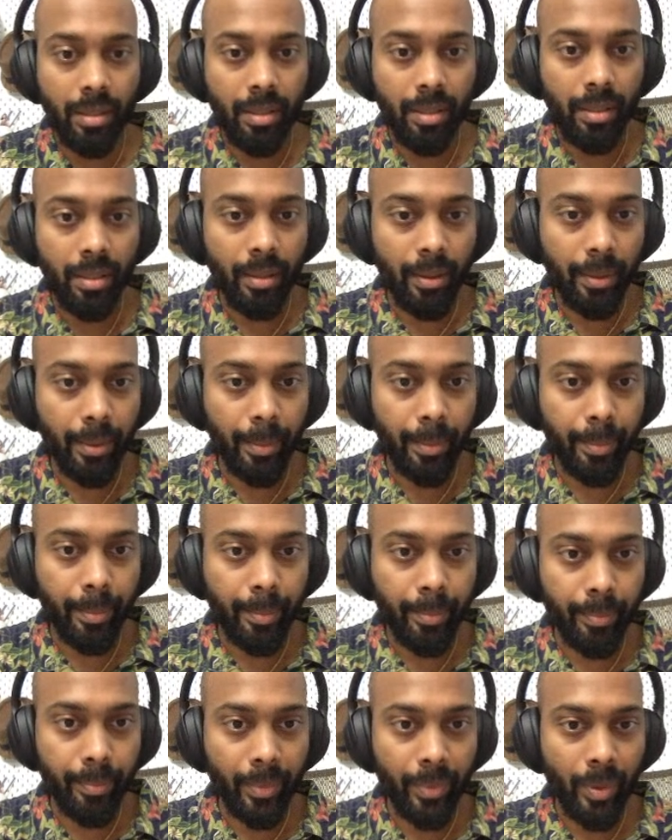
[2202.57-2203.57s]
Okay,
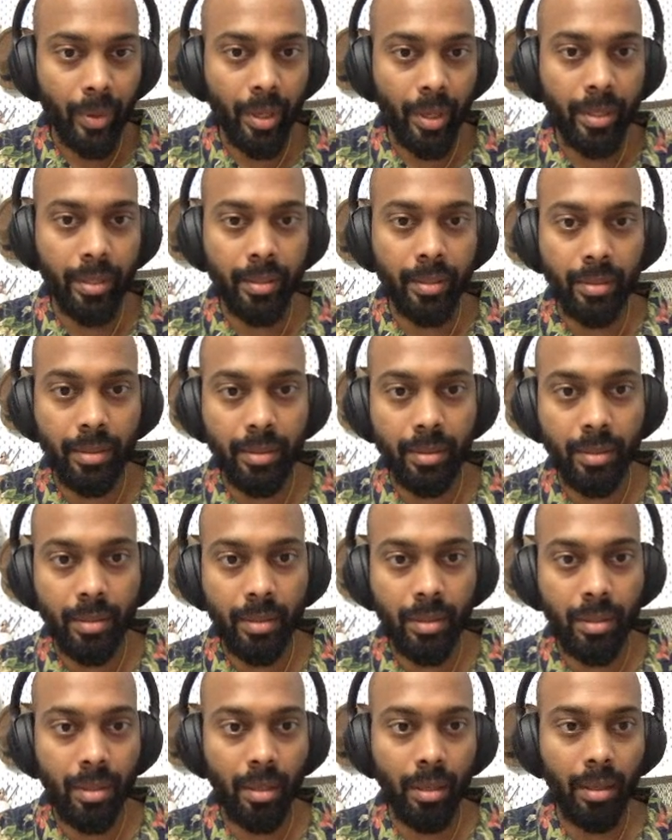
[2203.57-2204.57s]
this is
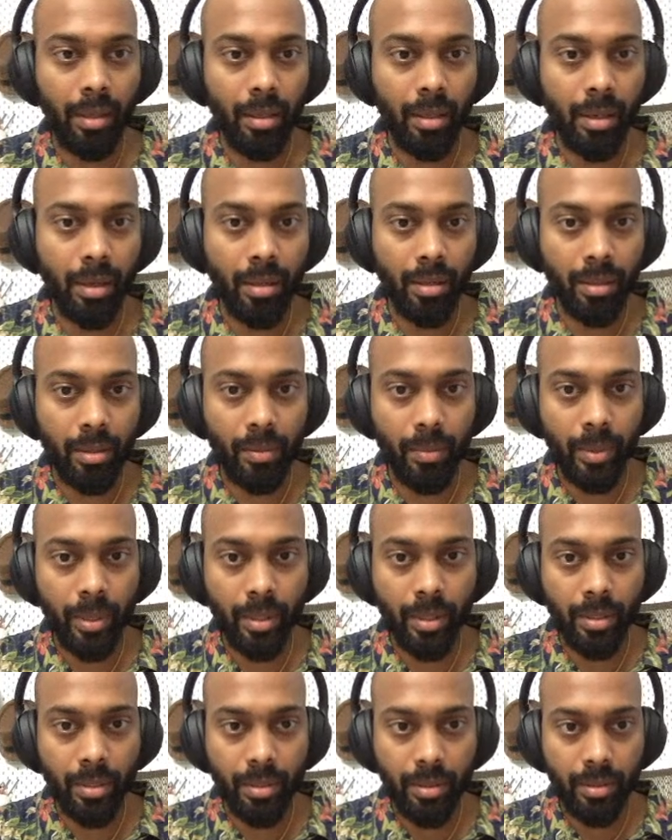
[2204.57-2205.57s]
the other
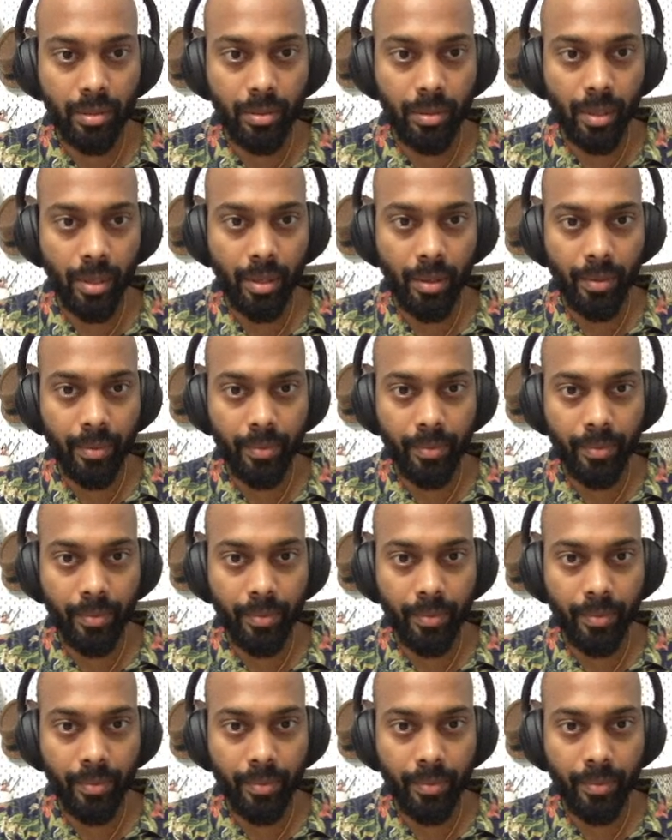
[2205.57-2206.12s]
one. Okay,